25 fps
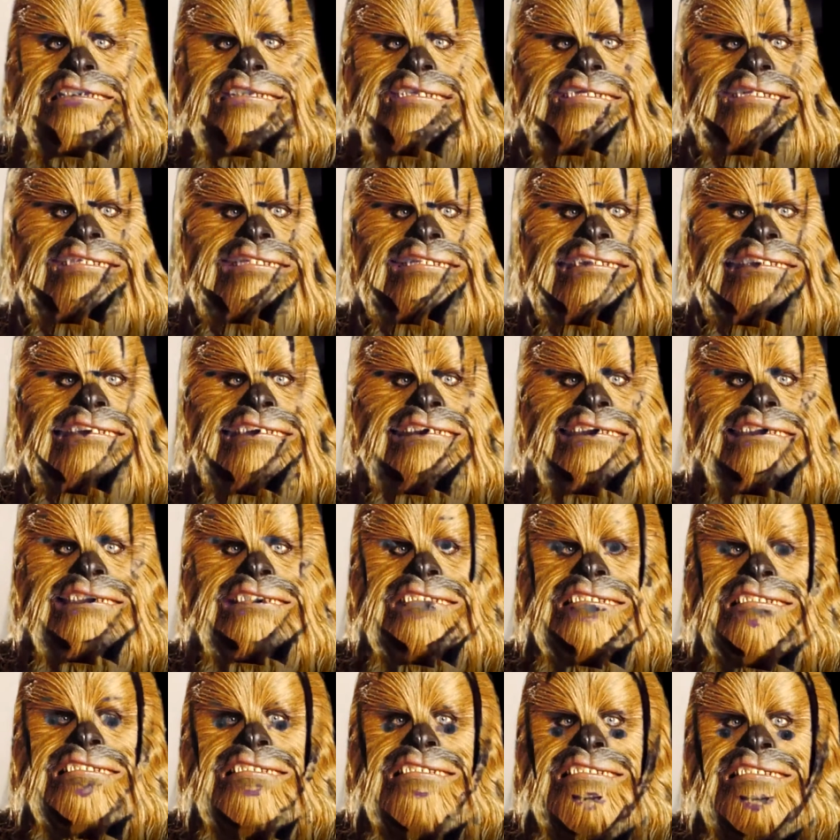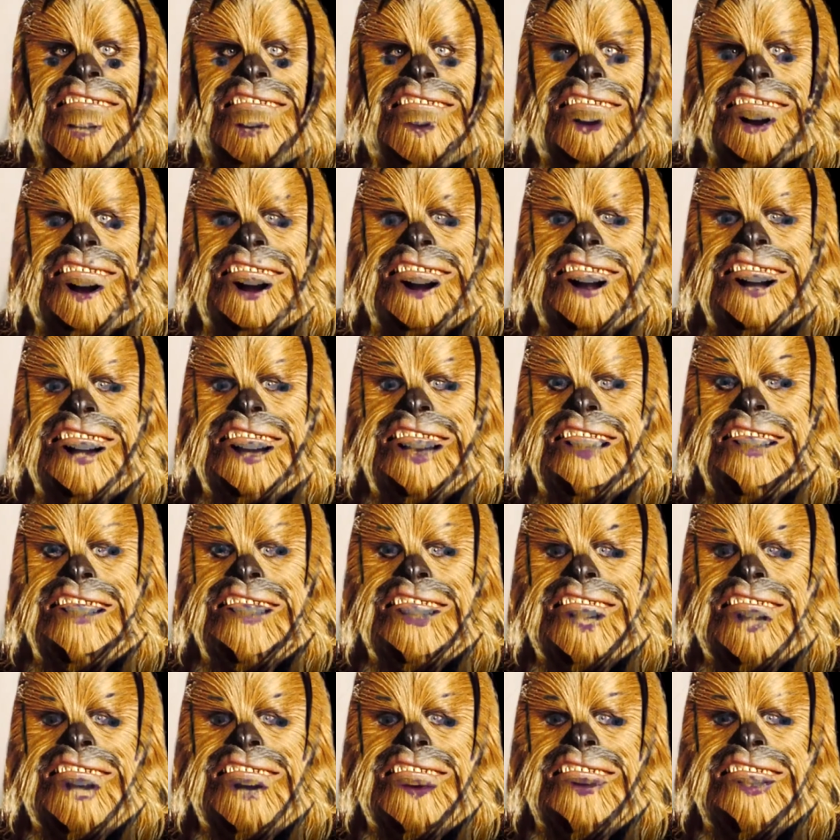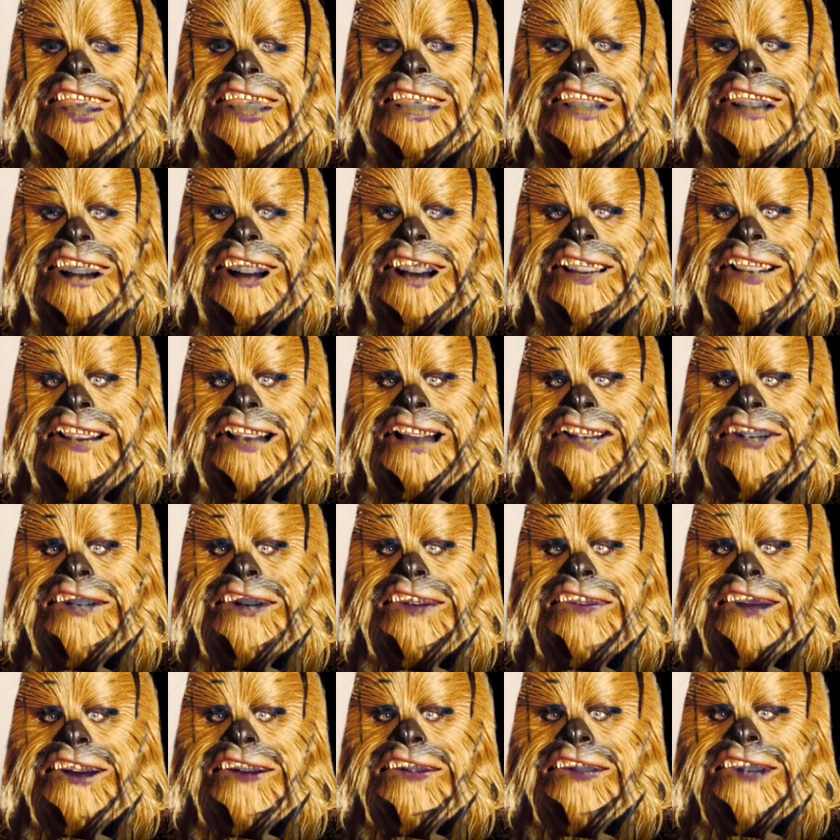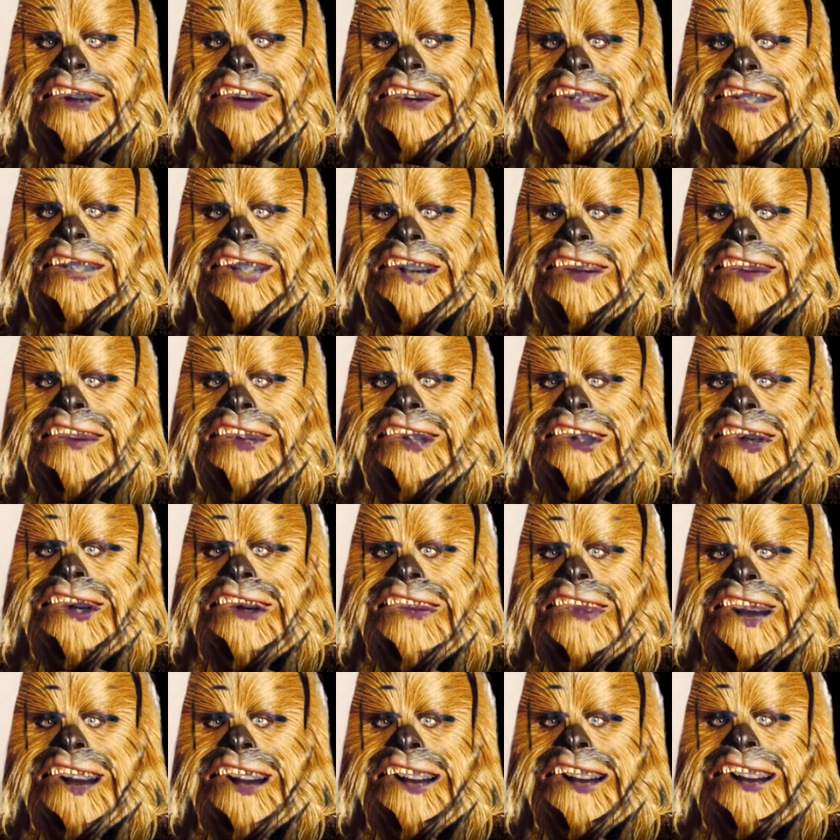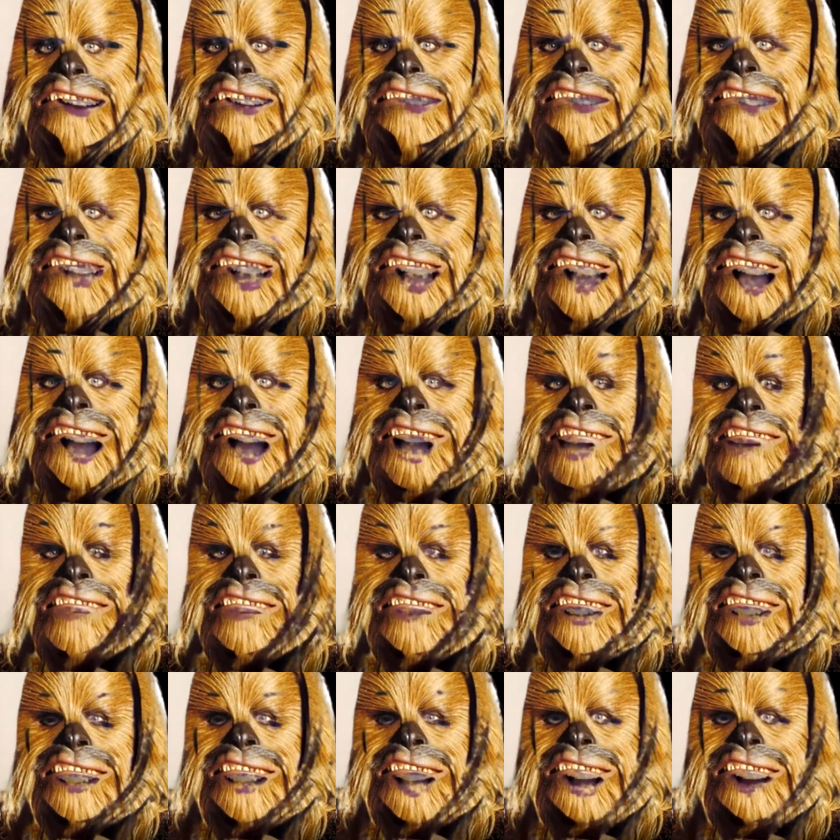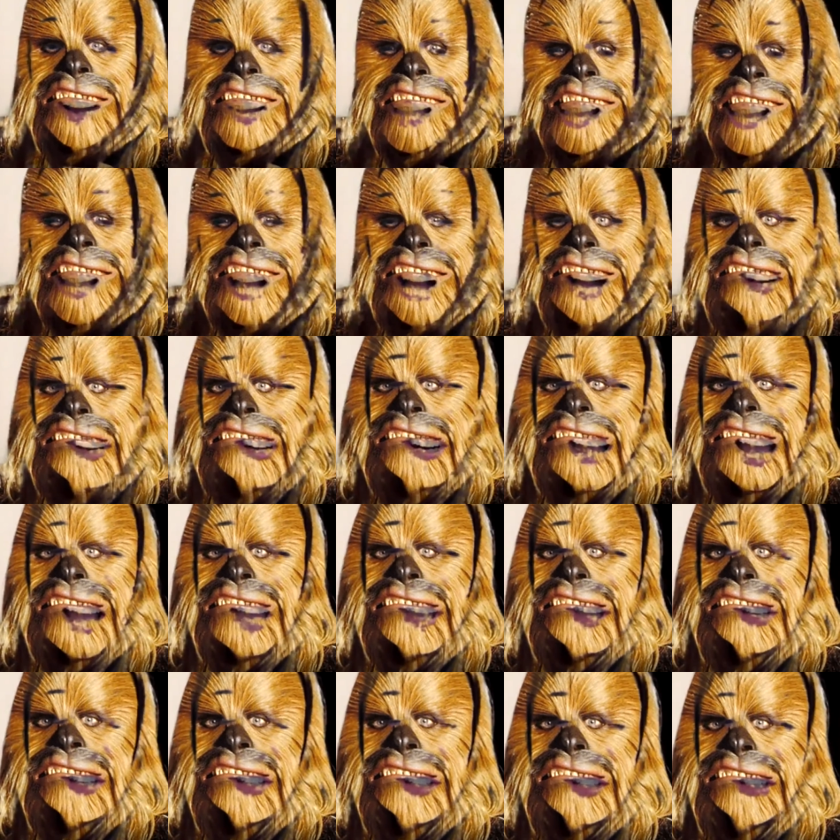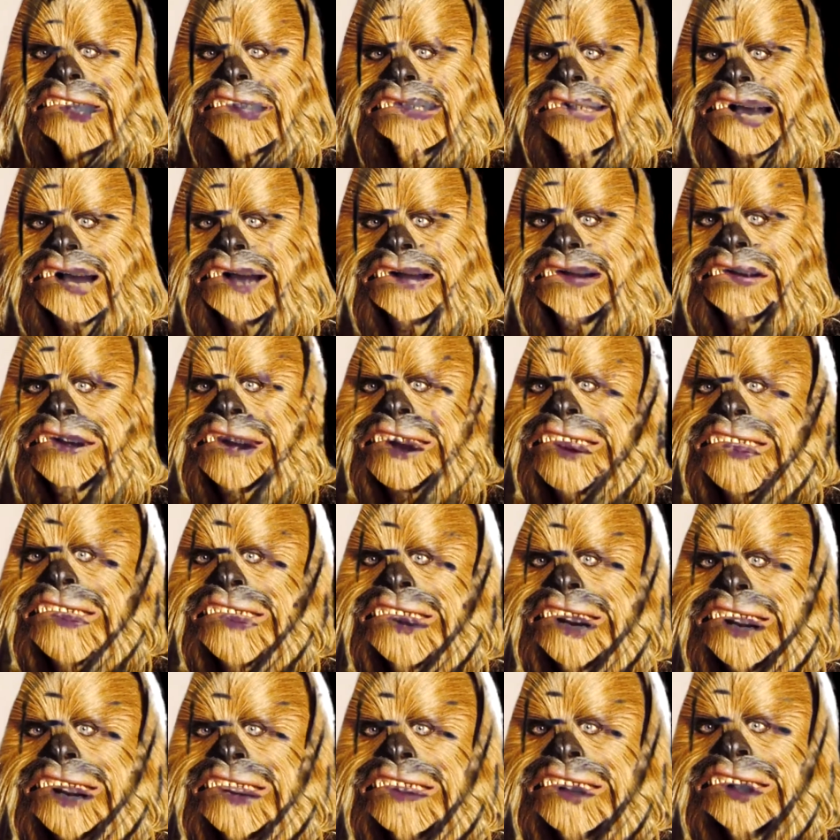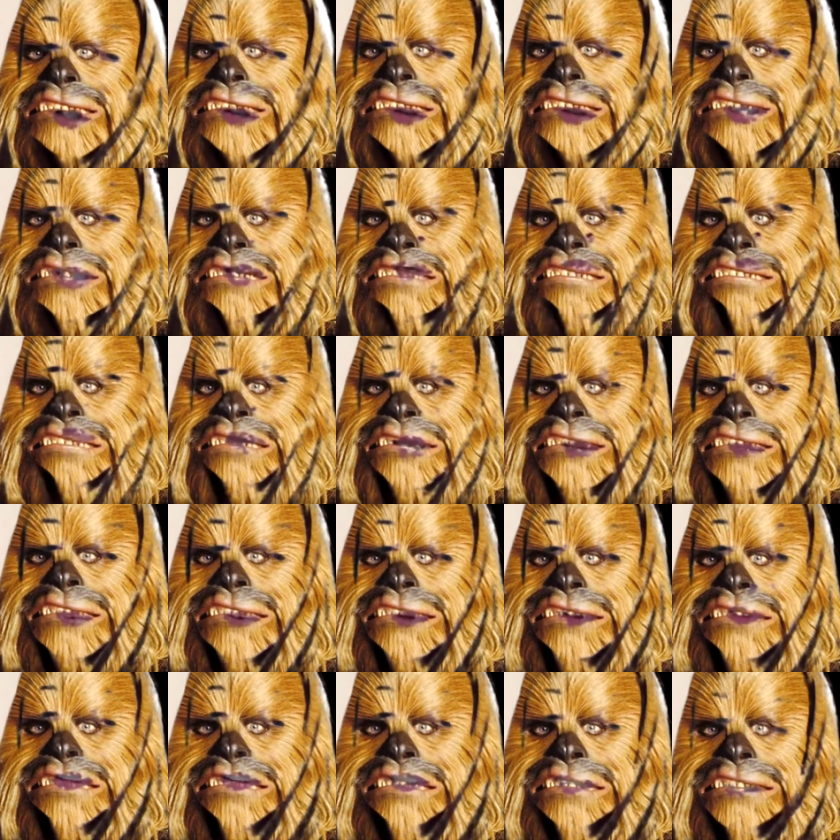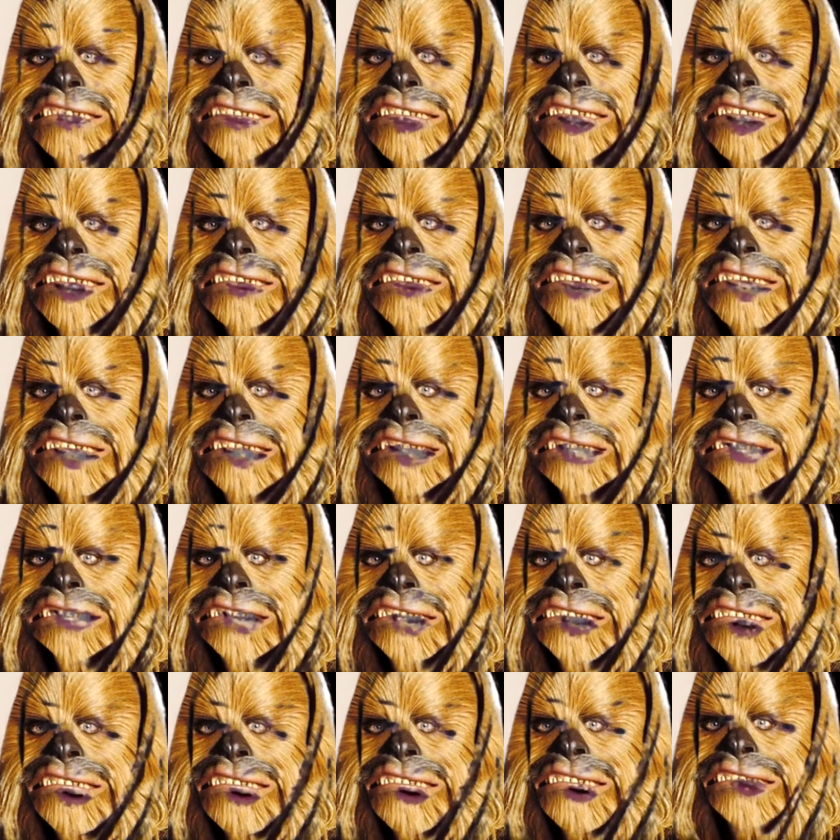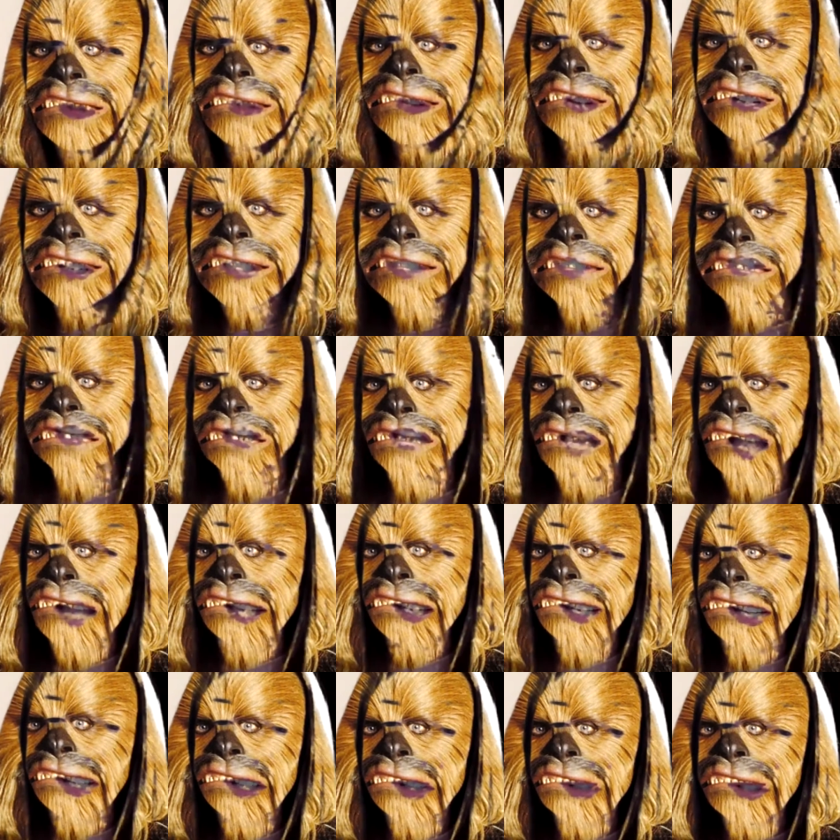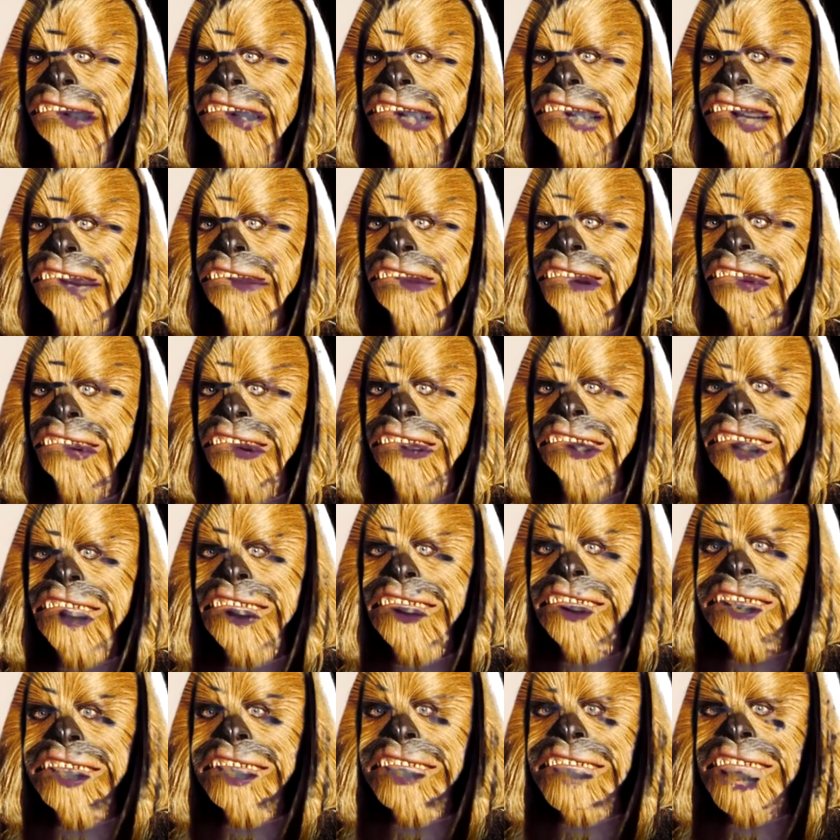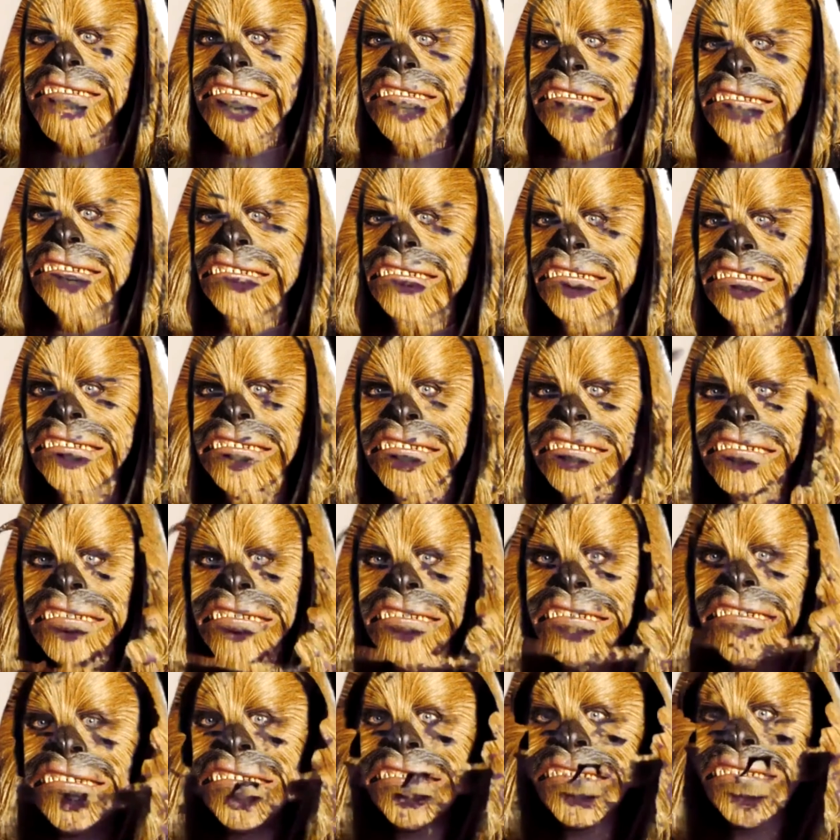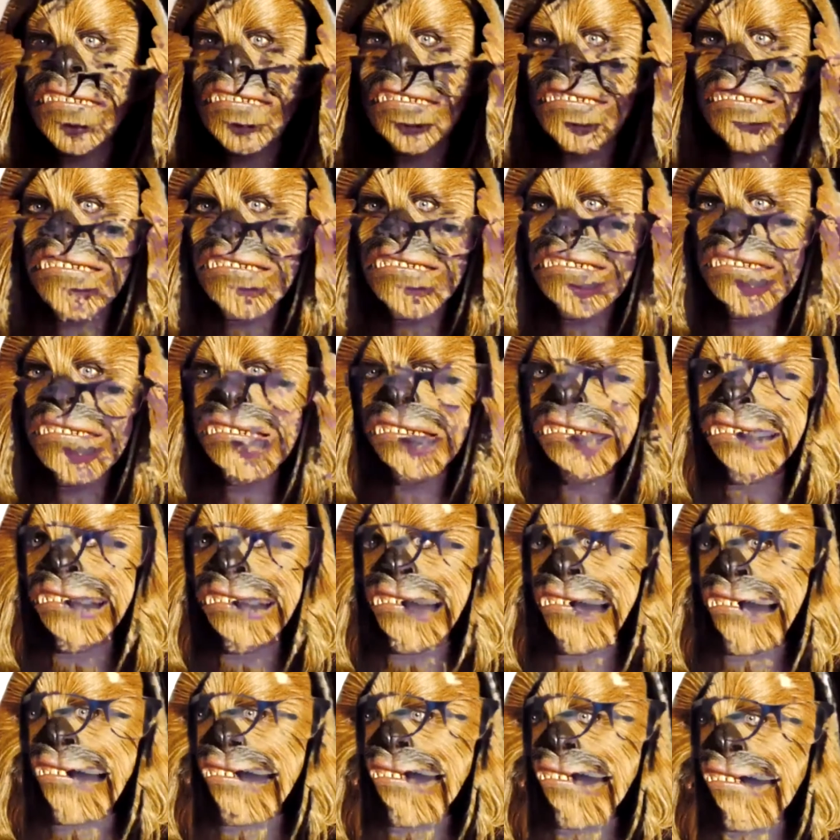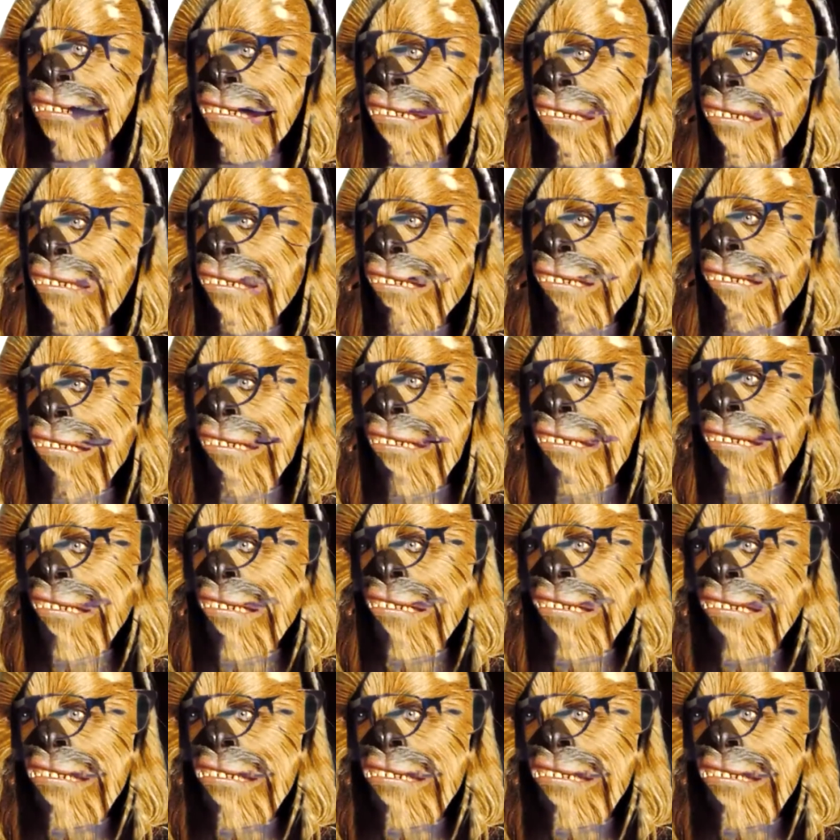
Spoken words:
you can actually make your eyes coincide and your mouth coincide with Chewbacca. Okay, I don't know how you can use that, but I'm sure some people, some of the comedians in your office and your team will know exactly what to do with that tool. It's not one that they